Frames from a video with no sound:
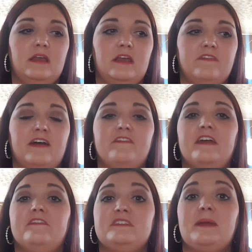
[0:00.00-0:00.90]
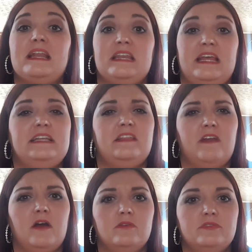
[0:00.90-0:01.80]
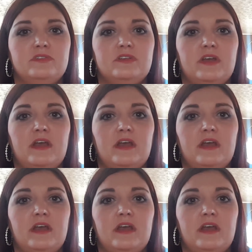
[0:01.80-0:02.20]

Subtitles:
if somebody needed those,